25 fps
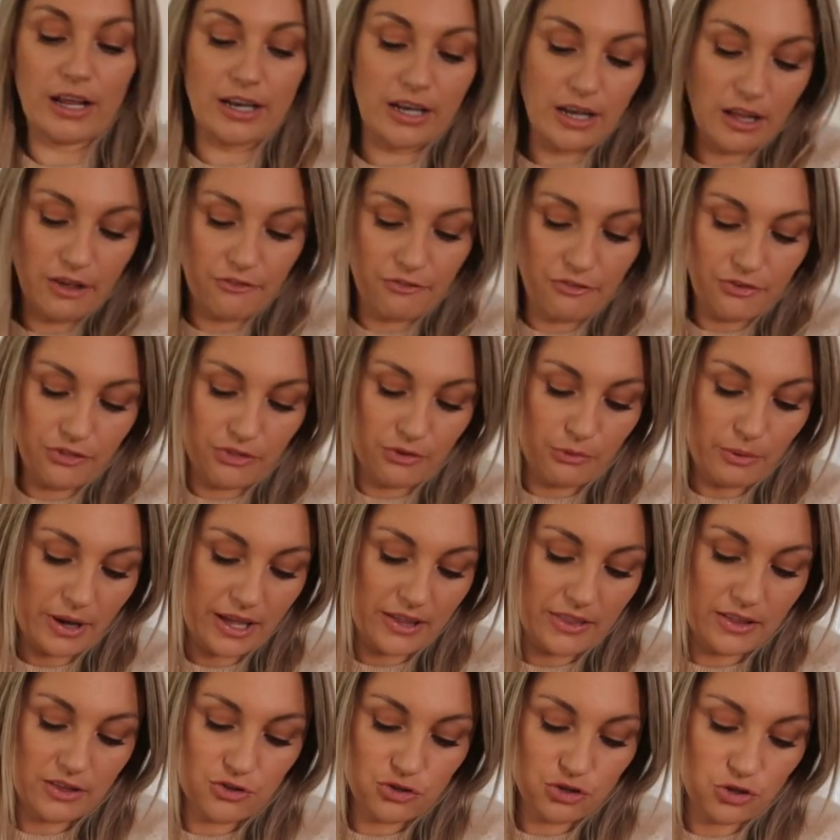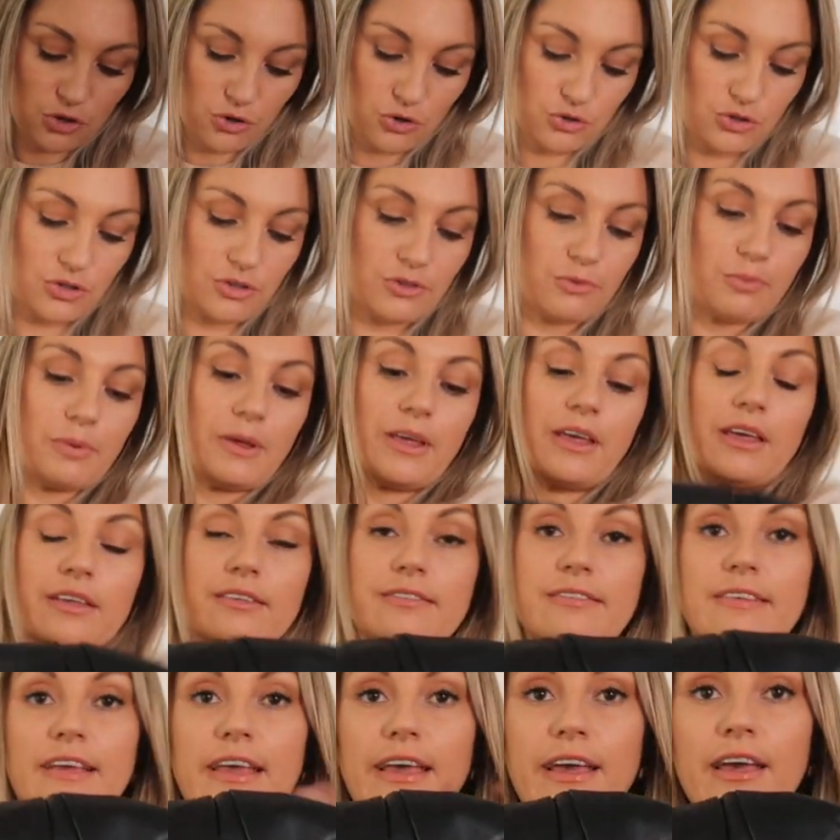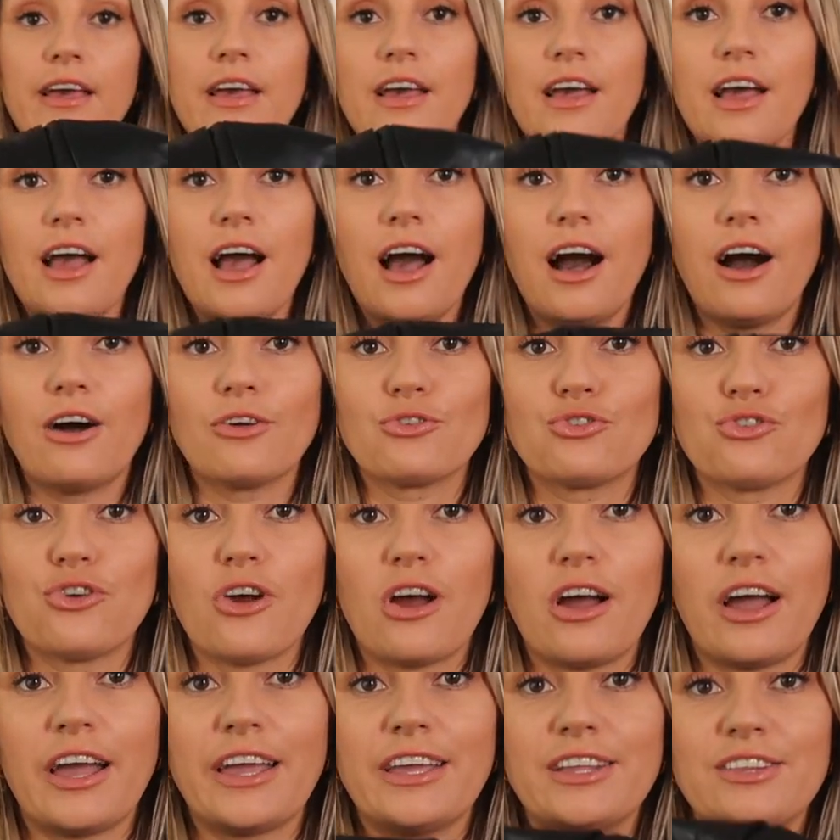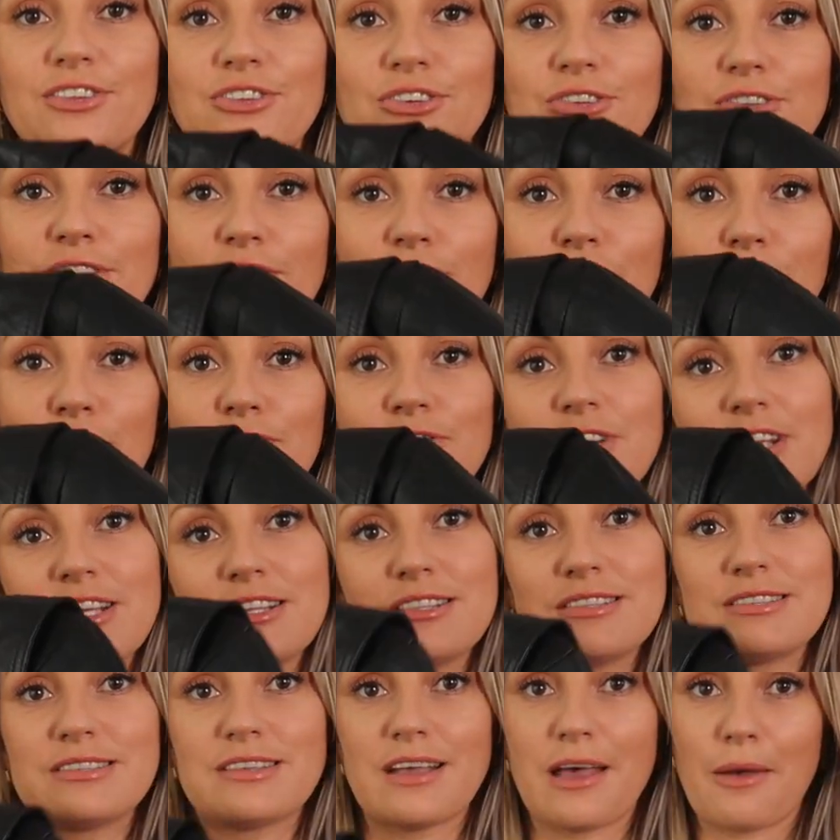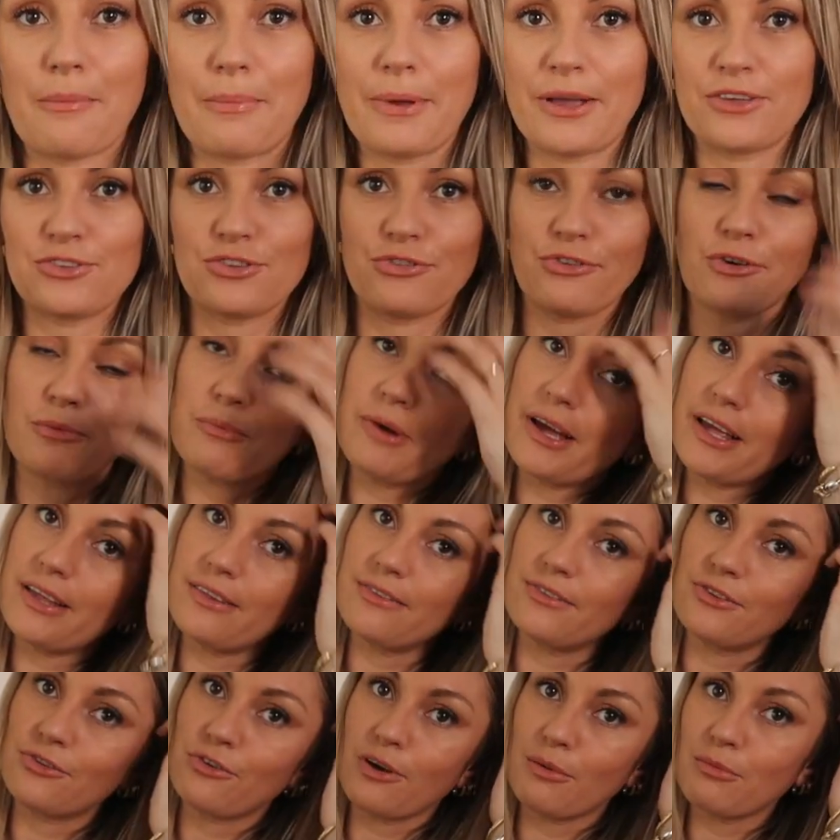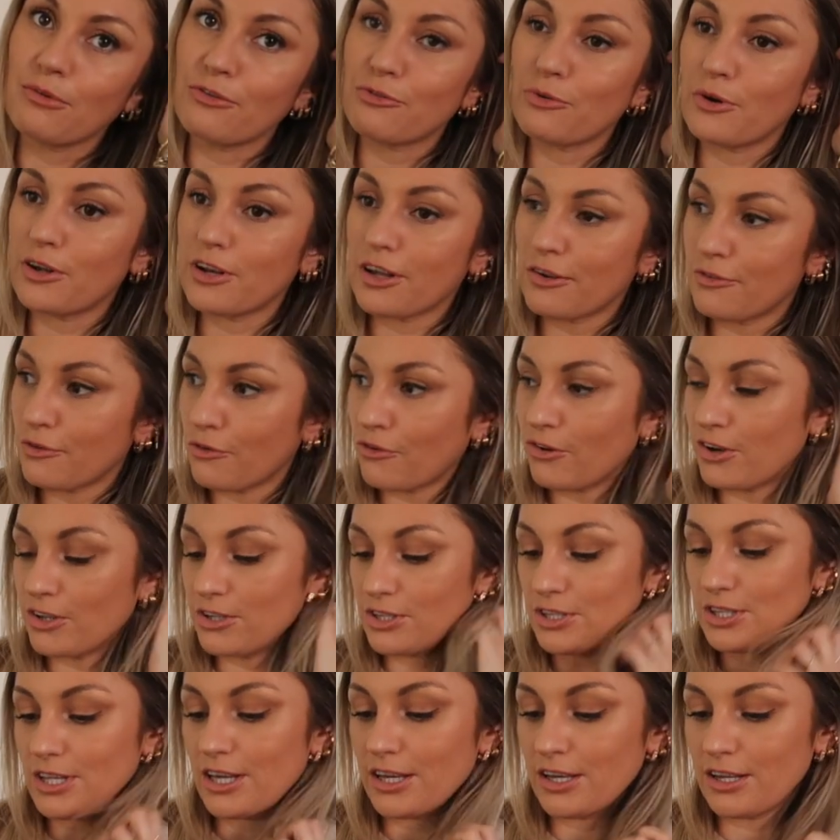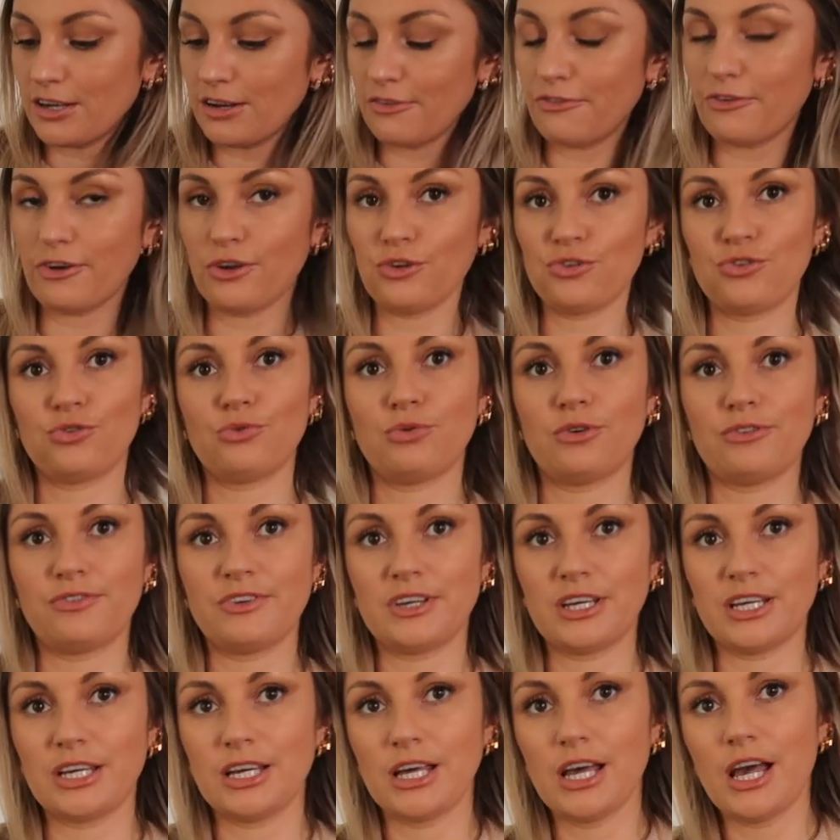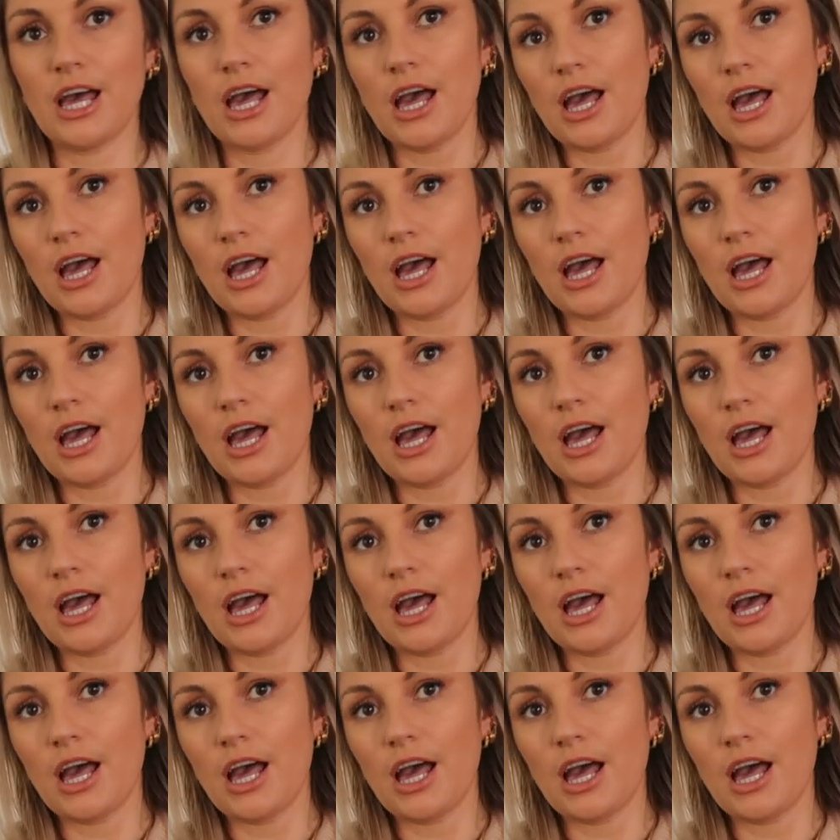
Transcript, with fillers: I love the way these shoulders sit. I'll try and do the old insert picture from my Instagram of when I've already taken a photo of it.